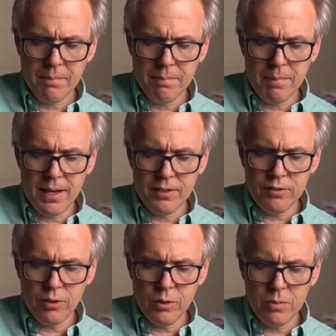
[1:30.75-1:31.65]
minus
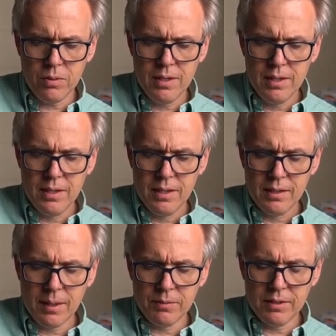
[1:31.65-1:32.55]
2
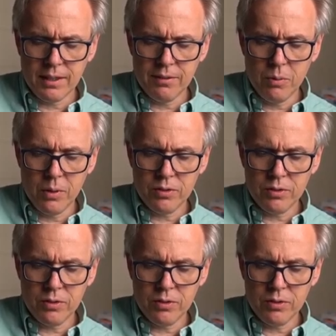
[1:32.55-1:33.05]
times -1